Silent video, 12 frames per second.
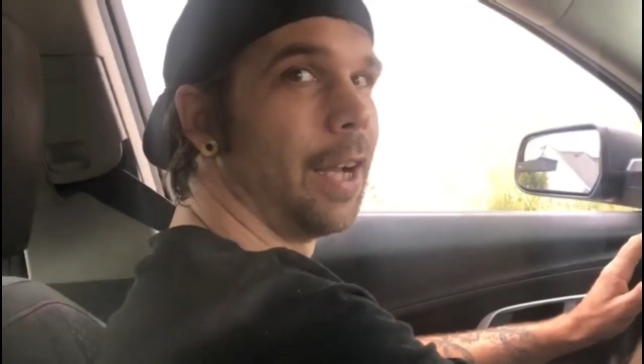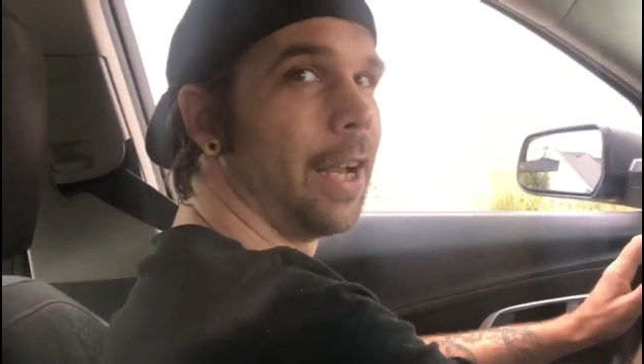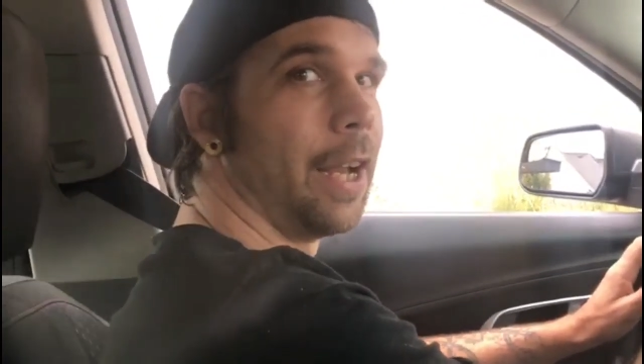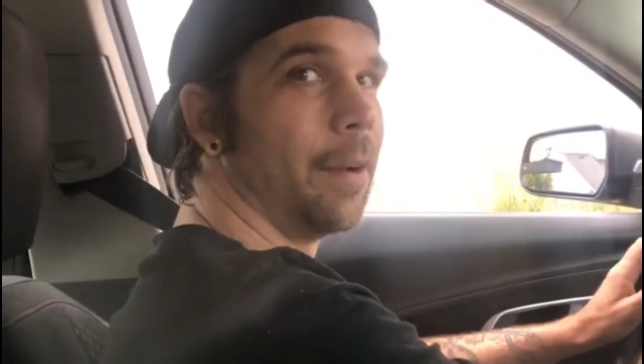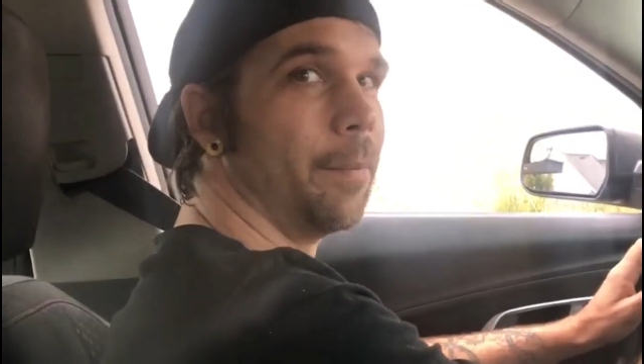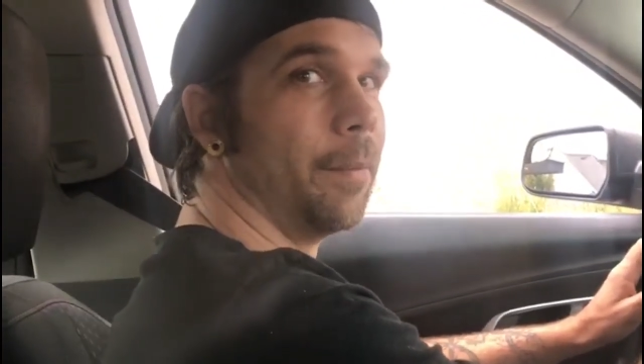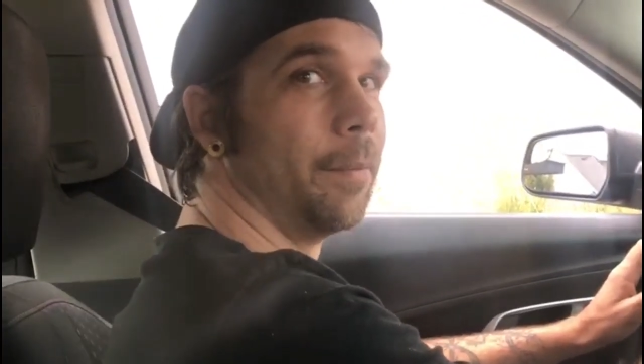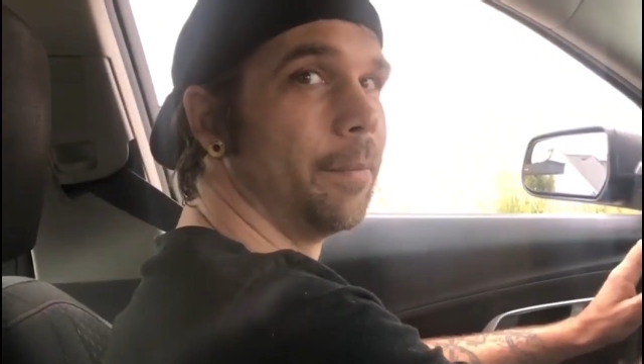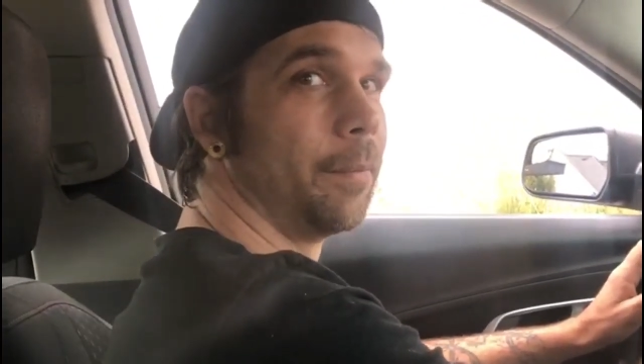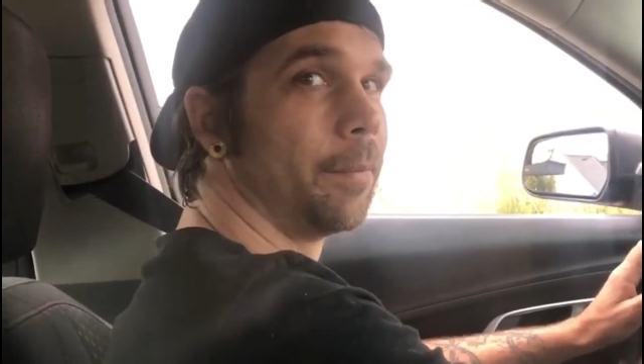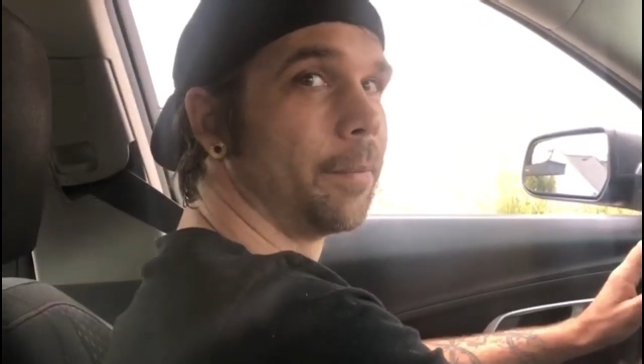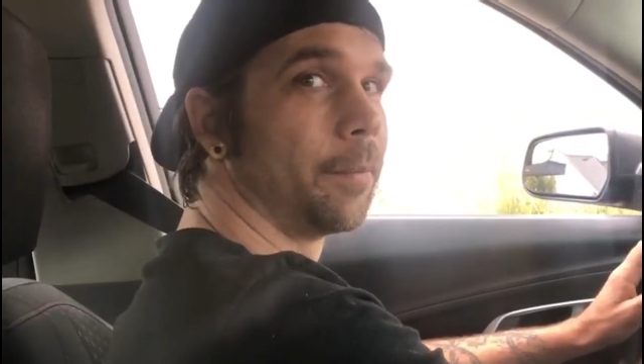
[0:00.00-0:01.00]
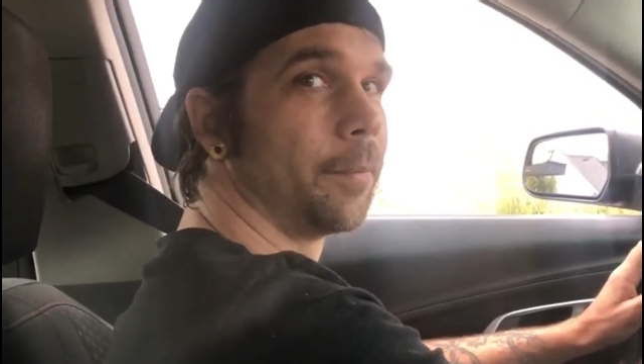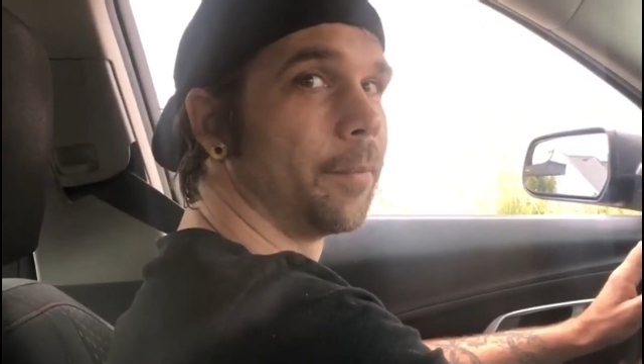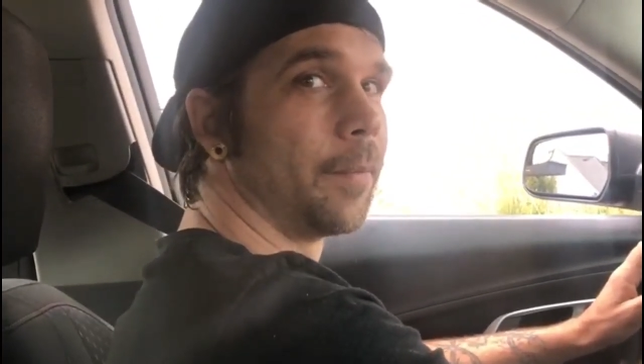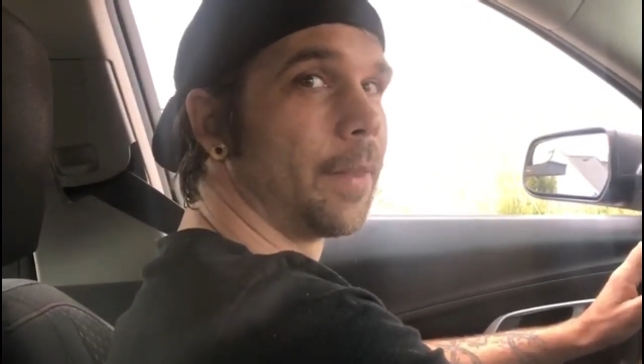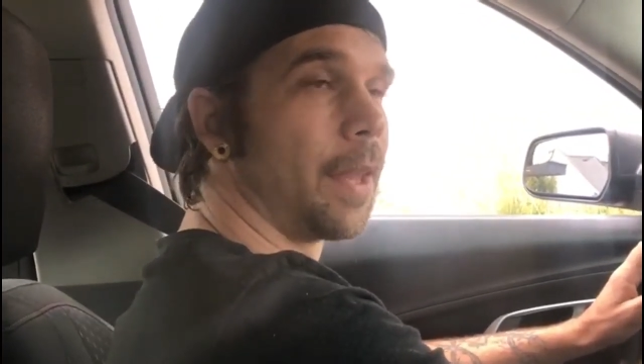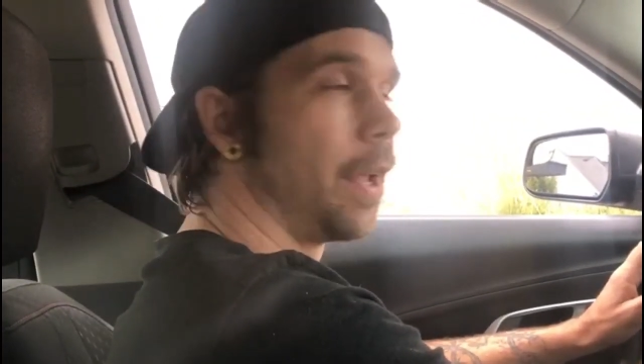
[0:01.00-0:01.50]
Cause I am.
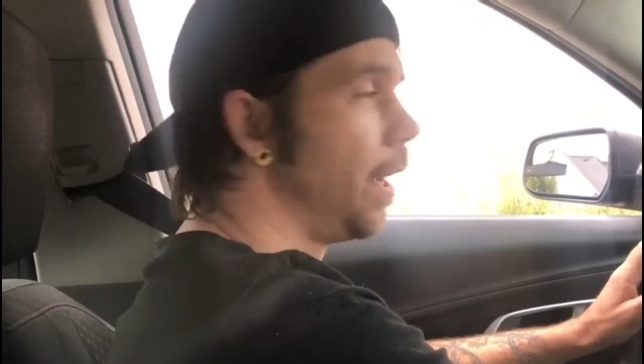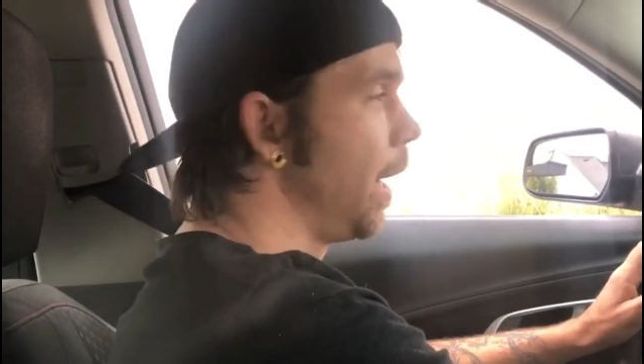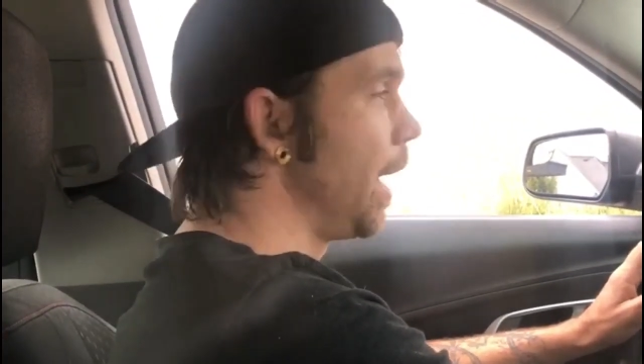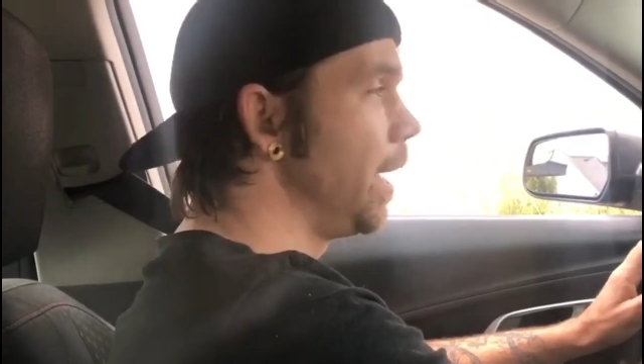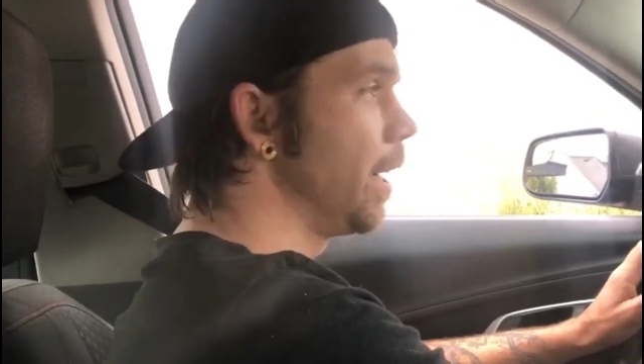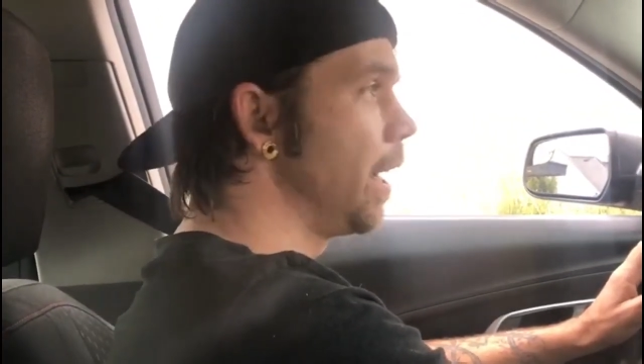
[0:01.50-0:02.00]
Any